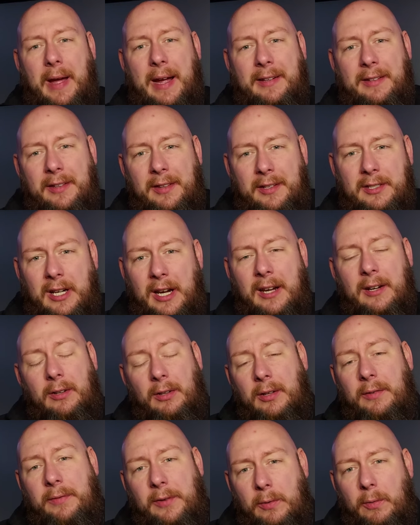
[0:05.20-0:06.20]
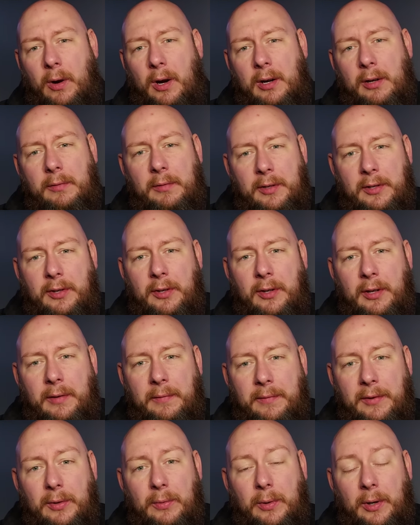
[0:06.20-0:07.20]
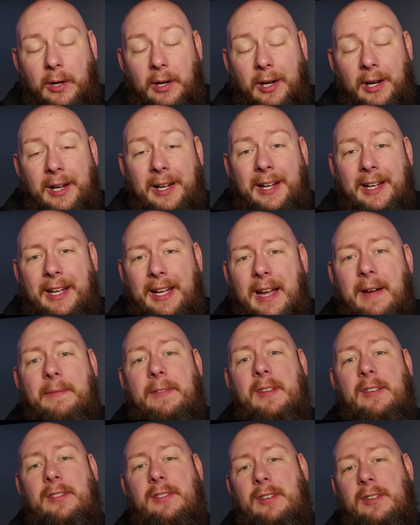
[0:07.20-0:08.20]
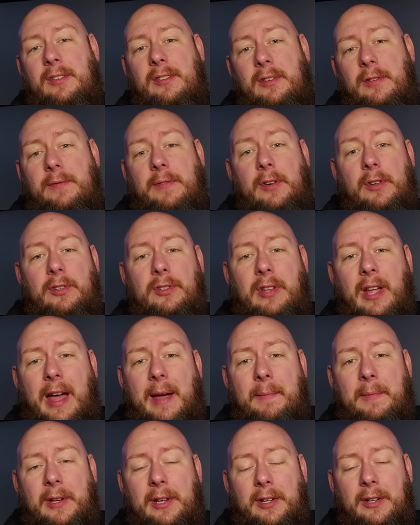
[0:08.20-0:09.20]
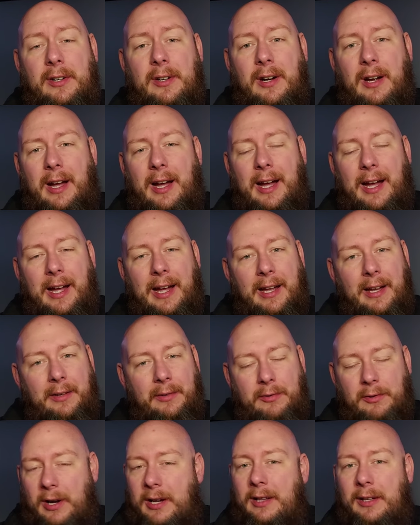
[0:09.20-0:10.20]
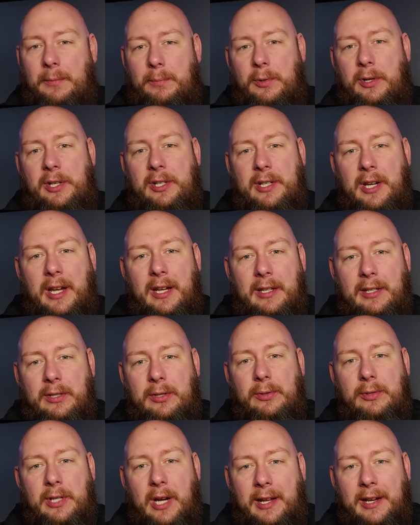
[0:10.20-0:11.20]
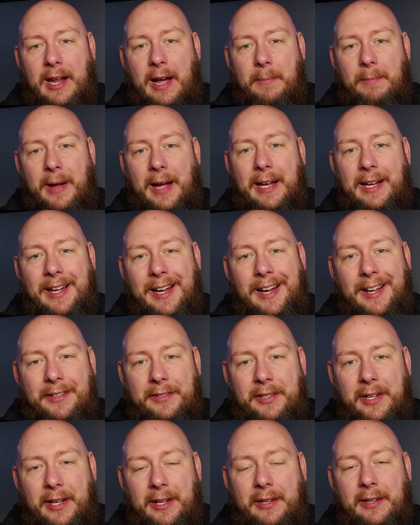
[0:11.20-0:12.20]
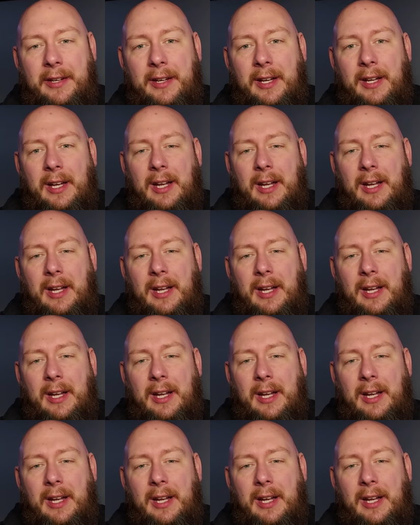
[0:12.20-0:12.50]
back to the channel if you are a returning viewer. If this is your first time here, I greatly appreciate you checking out my content.